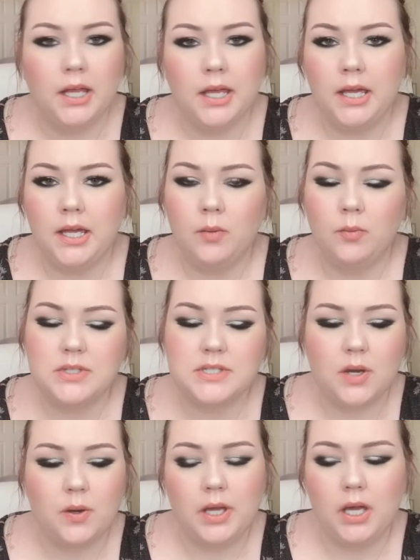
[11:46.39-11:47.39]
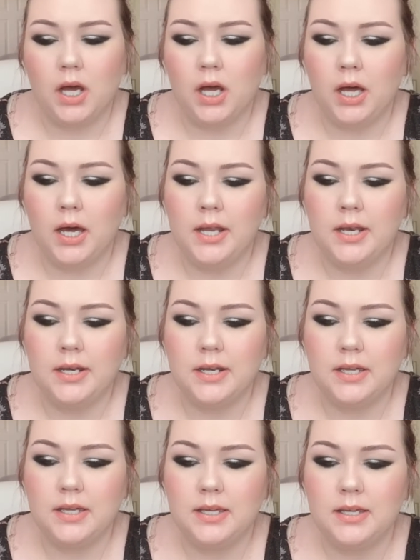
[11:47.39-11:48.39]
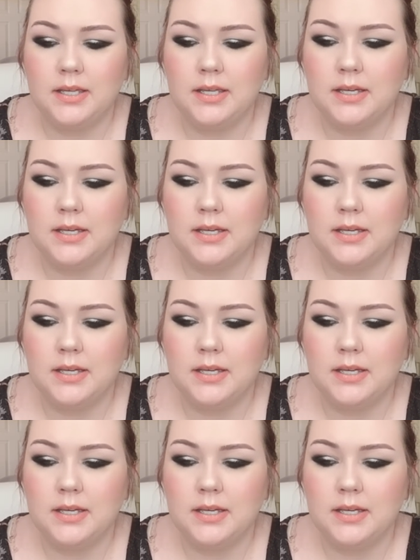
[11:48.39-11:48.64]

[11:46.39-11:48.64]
him what's going on, and he